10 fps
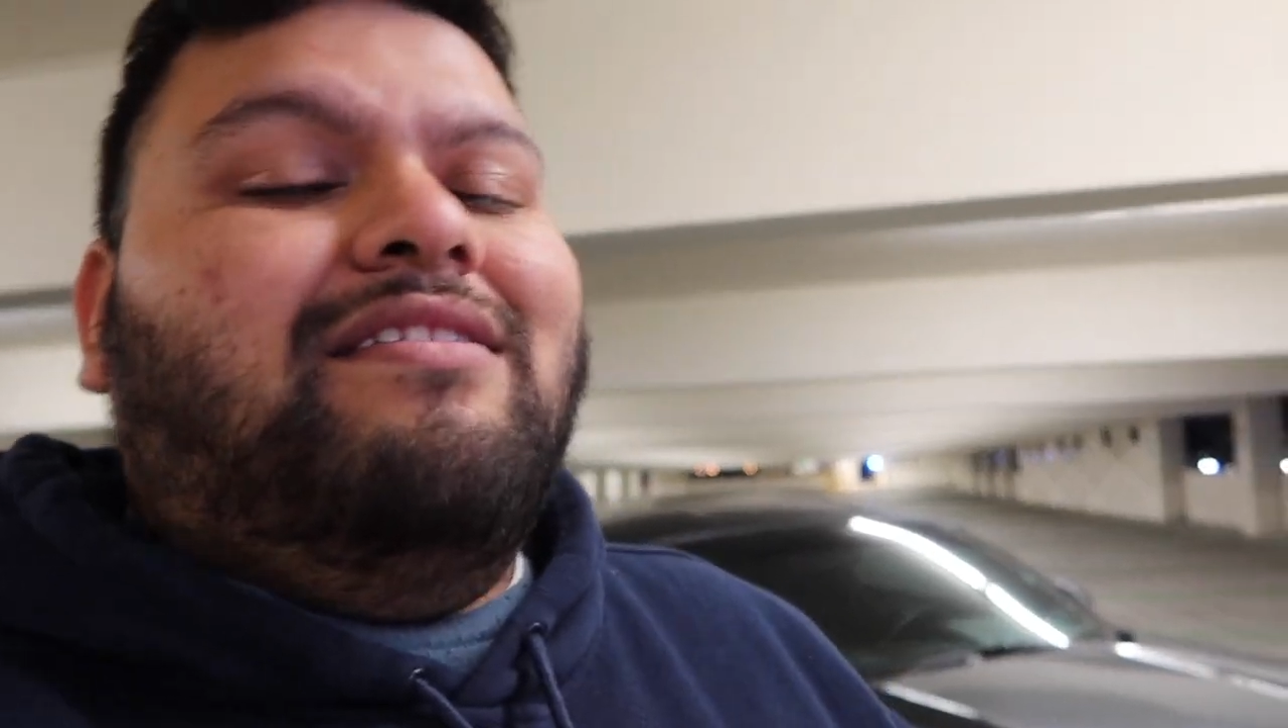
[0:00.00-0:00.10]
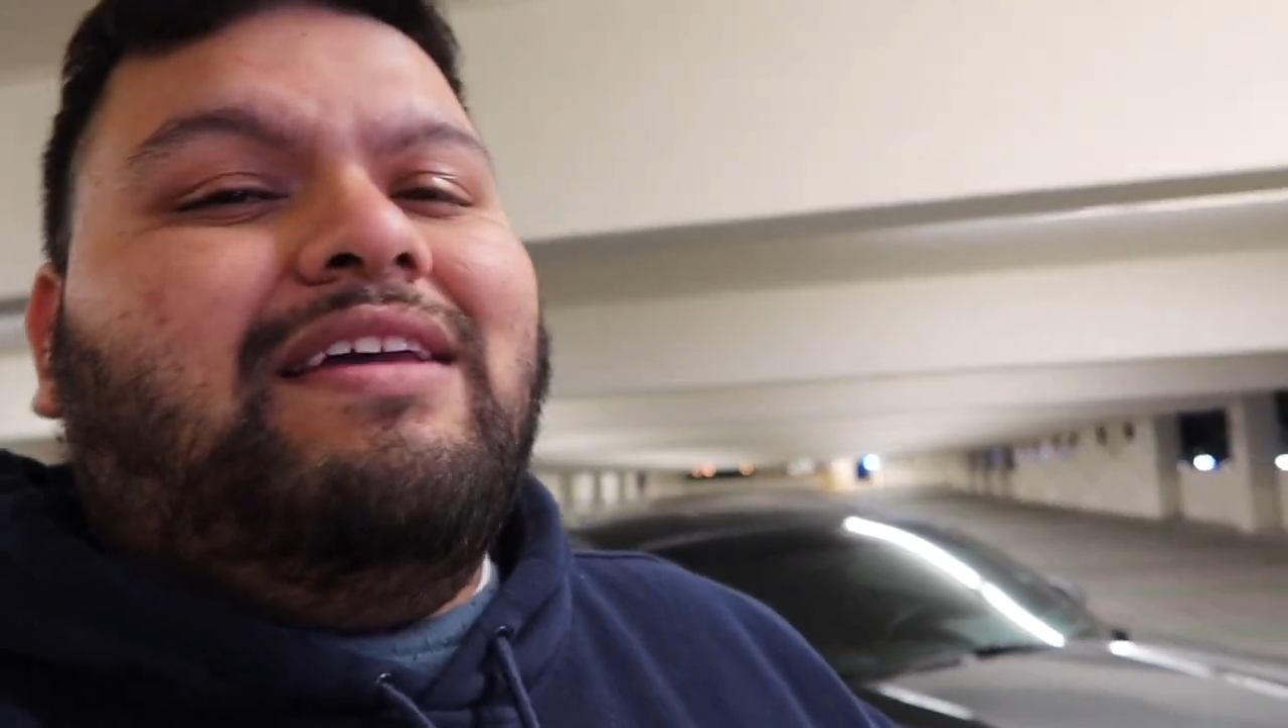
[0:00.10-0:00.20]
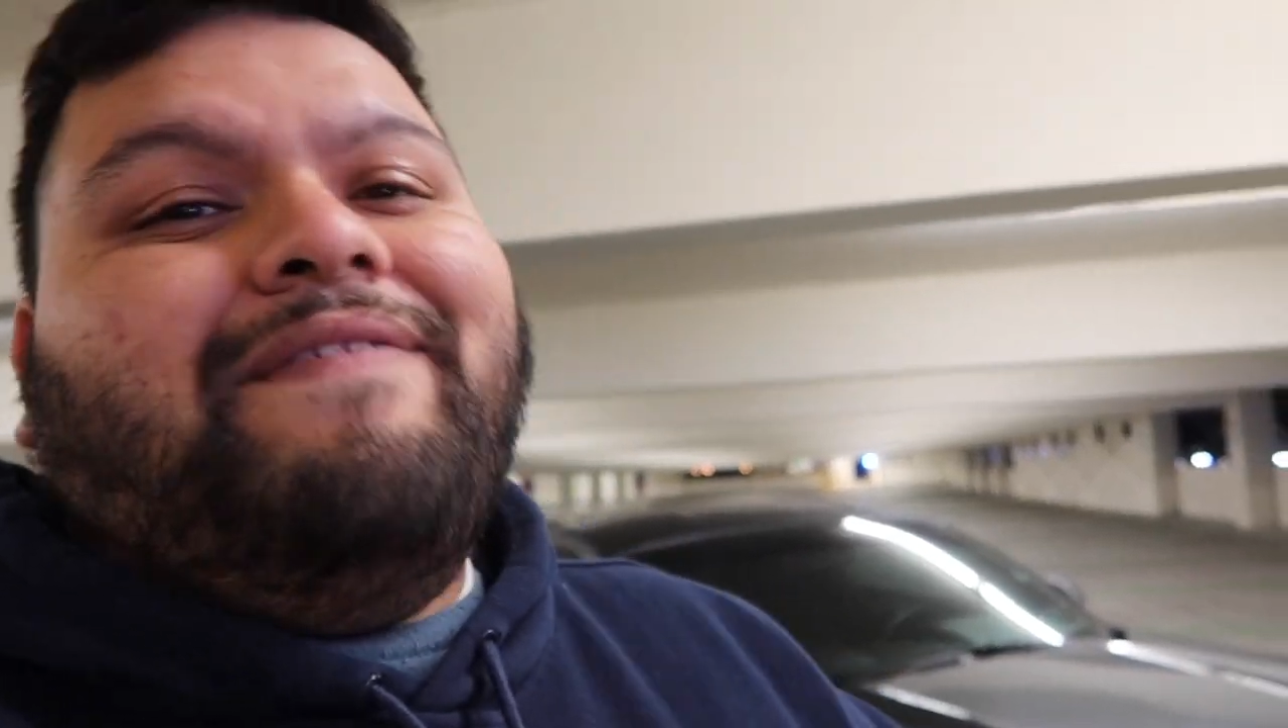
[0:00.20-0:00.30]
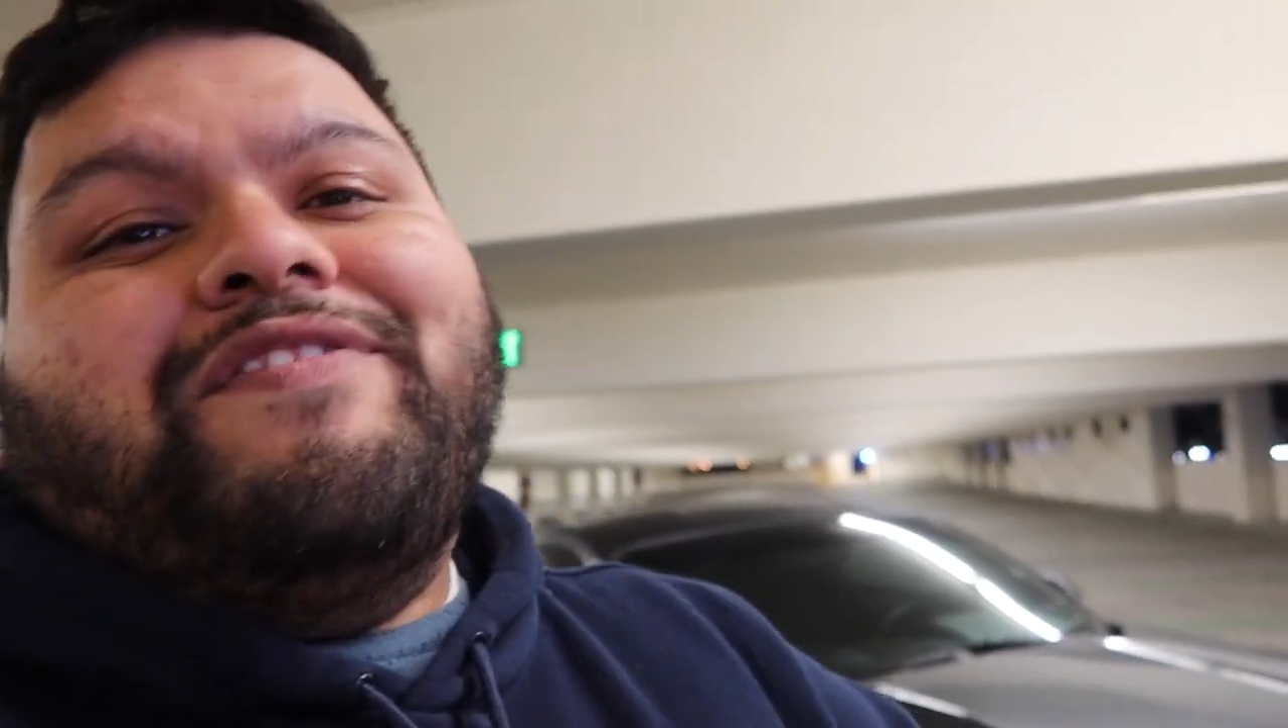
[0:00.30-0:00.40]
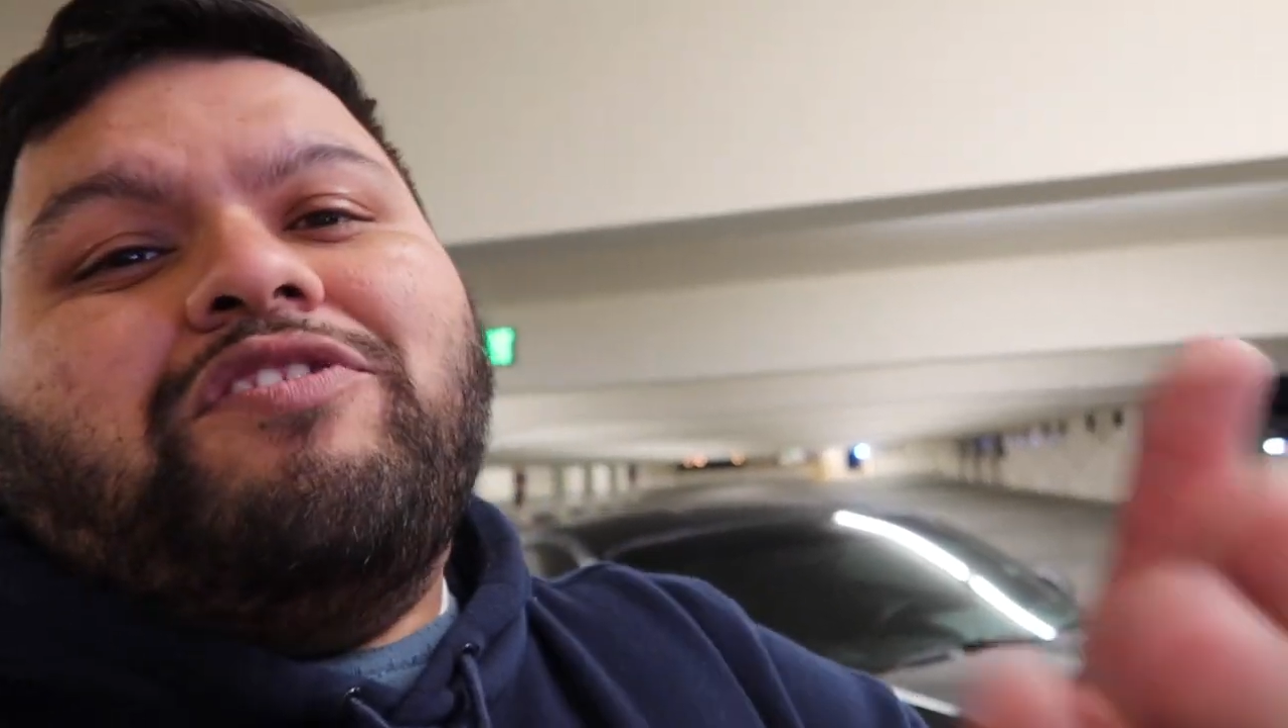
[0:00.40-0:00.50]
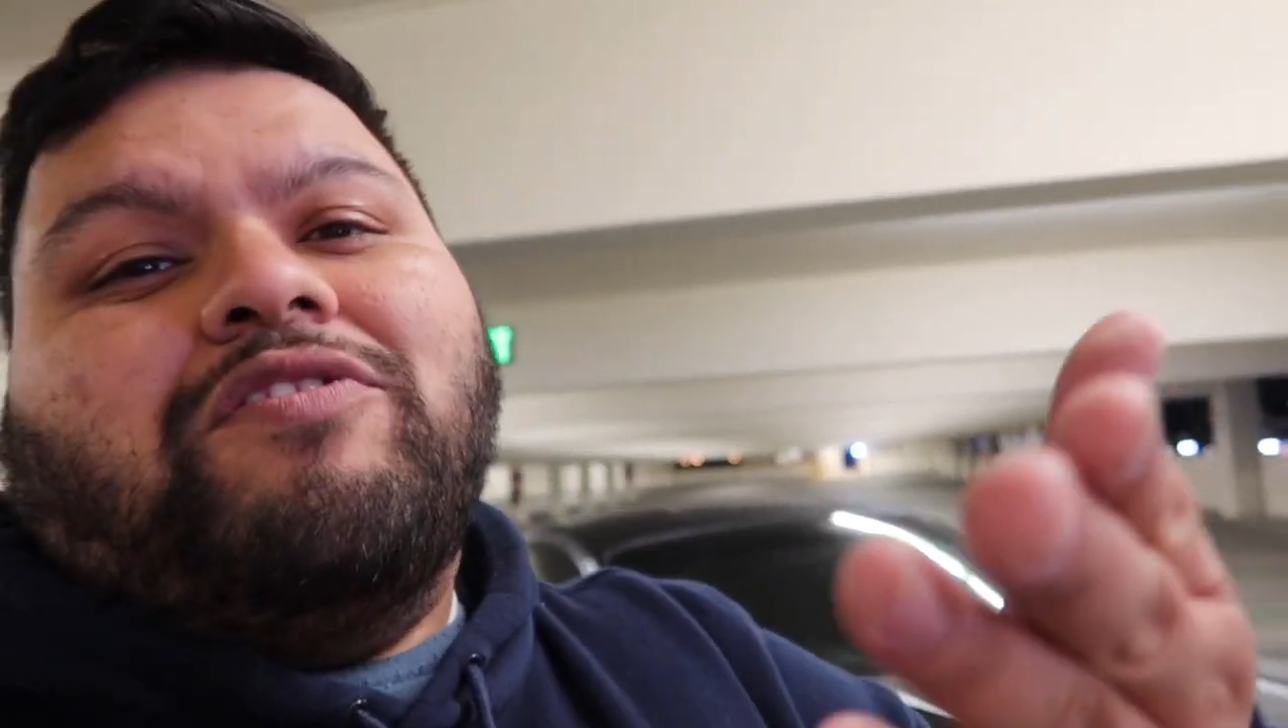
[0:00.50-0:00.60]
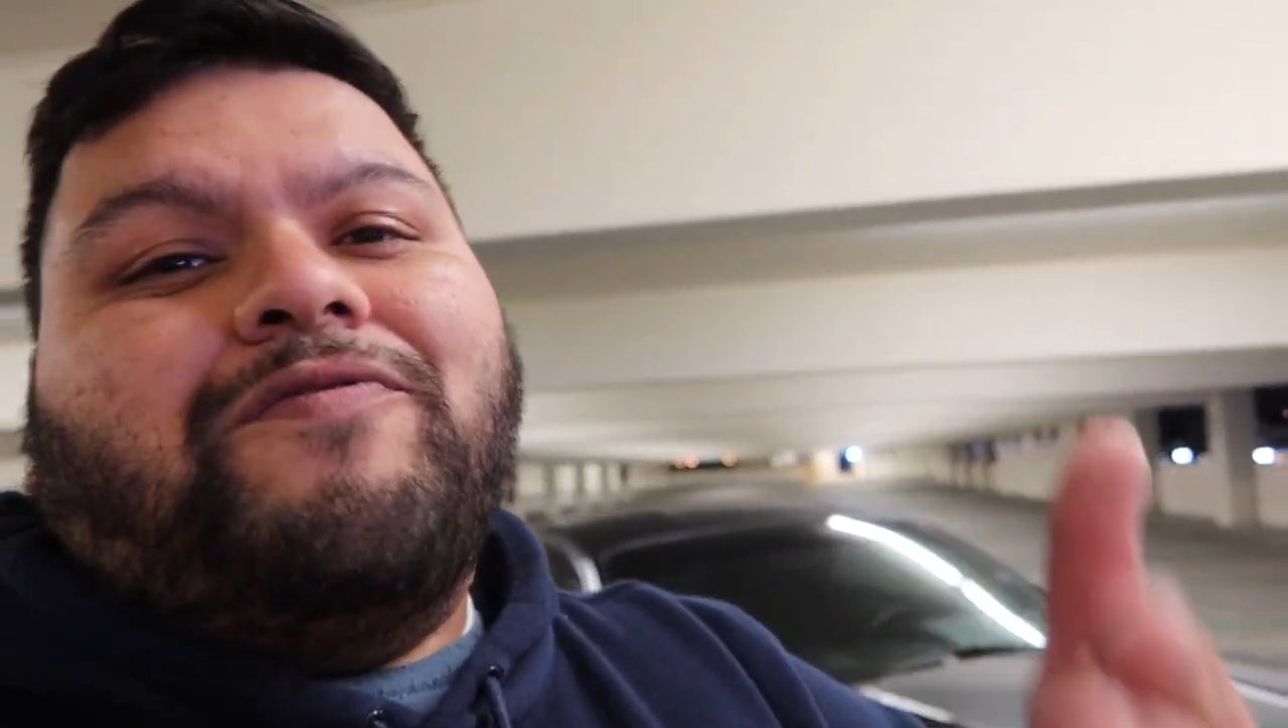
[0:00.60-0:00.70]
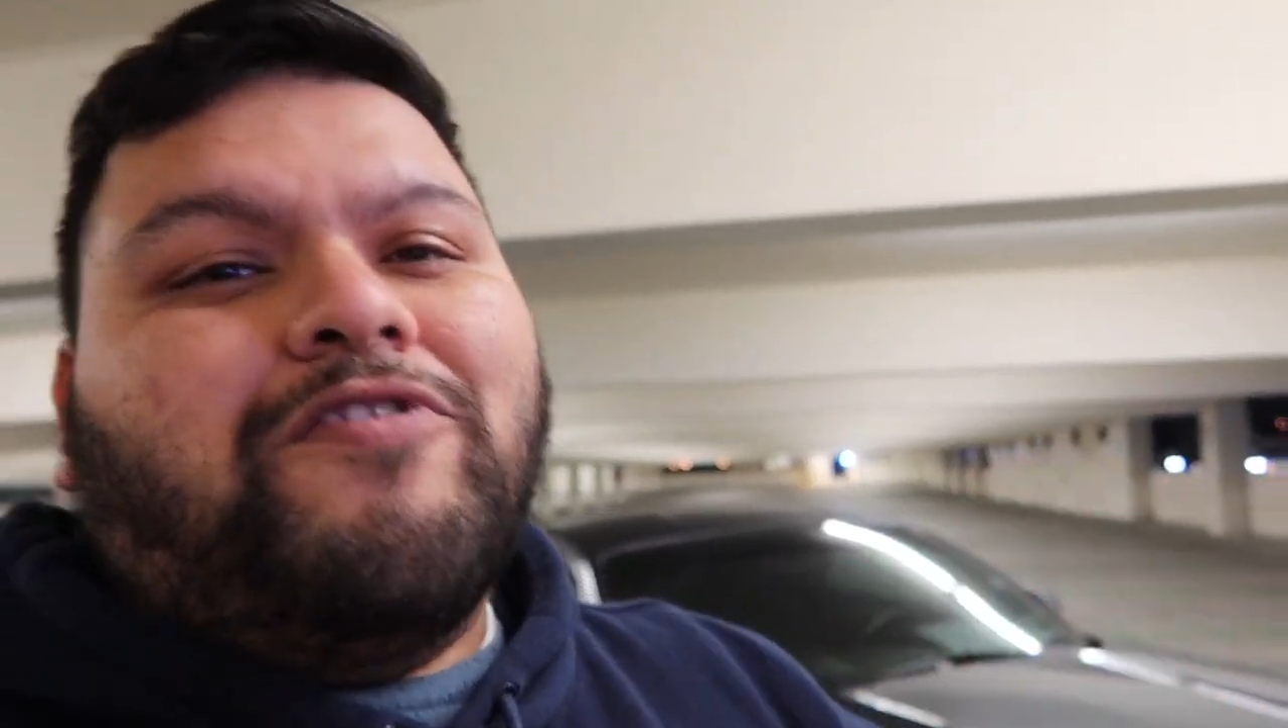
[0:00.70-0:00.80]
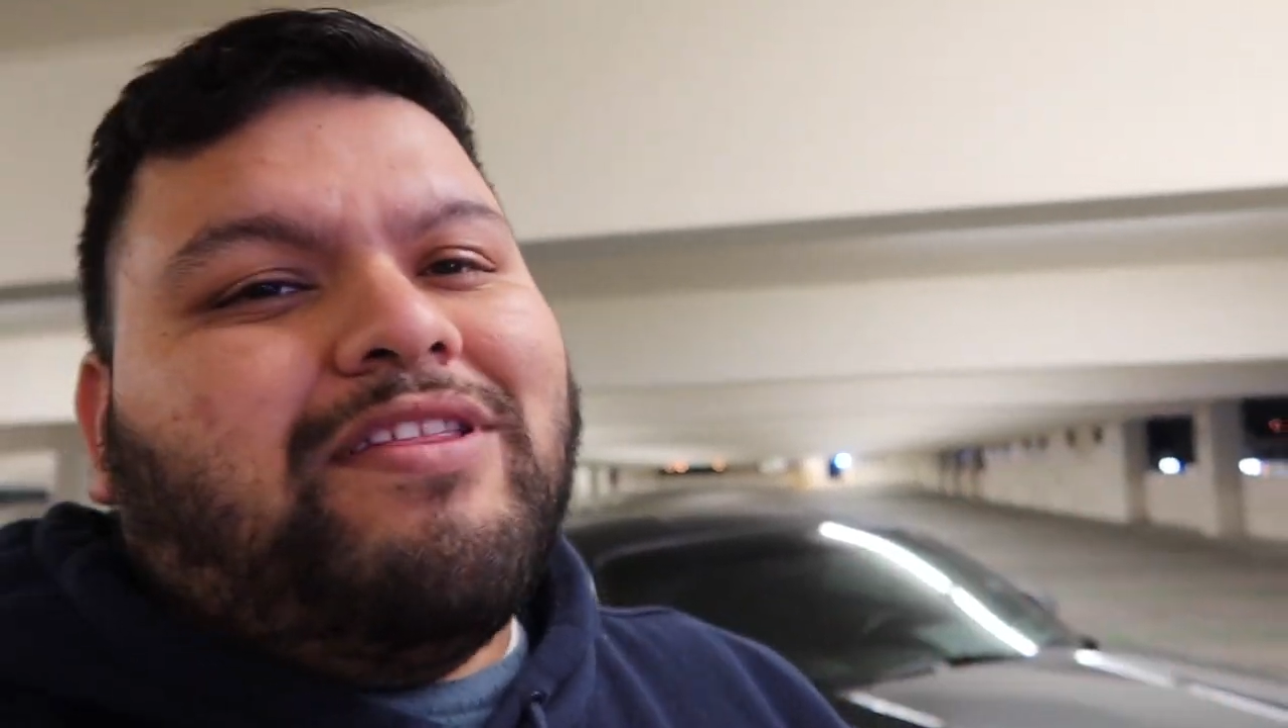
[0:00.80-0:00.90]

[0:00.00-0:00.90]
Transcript: If you could afford it,